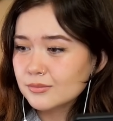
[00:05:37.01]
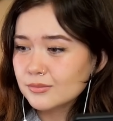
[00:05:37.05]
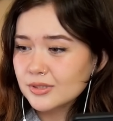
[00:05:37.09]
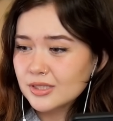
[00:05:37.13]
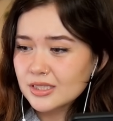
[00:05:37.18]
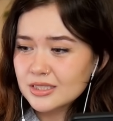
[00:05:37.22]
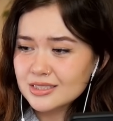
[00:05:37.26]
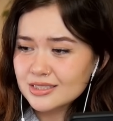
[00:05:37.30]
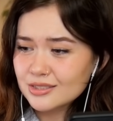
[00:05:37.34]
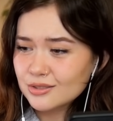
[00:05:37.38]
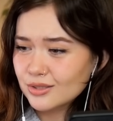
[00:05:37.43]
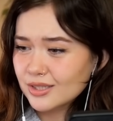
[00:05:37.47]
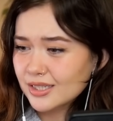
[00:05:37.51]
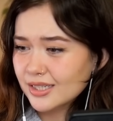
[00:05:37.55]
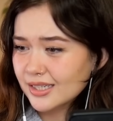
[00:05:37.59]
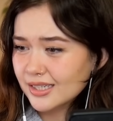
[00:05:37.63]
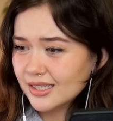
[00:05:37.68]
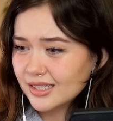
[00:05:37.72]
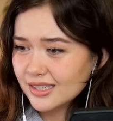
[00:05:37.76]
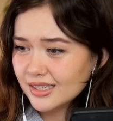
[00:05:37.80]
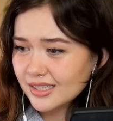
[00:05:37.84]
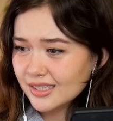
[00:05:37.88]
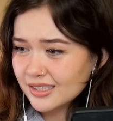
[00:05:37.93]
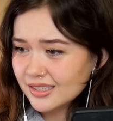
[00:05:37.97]
That's
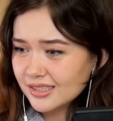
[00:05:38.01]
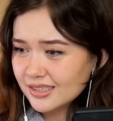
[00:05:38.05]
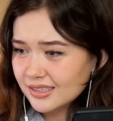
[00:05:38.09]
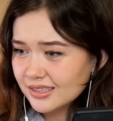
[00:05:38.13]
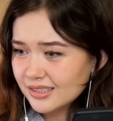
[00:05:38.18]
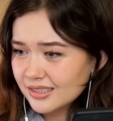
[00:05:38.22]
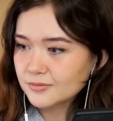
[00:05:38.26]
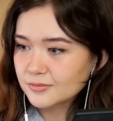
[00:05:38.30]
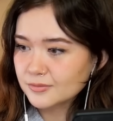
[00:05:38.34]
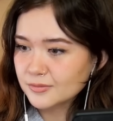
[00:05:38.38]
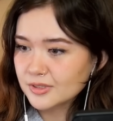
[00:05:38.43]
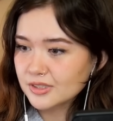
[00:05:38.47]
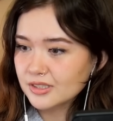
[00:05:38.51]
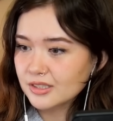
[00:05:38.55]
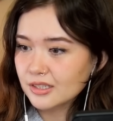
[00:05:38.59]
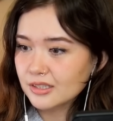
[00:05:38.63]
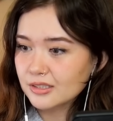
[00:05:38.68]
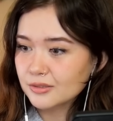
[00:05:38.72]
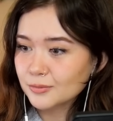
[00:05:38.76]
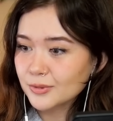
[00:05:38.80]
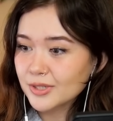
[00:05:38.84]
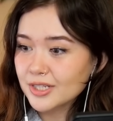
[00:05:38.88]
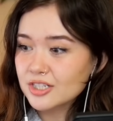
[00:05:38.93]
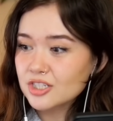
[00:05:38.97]
okay. Oh my
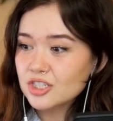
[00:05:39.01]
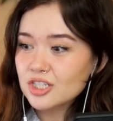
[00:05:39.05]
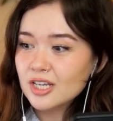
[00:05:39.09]
god, wait,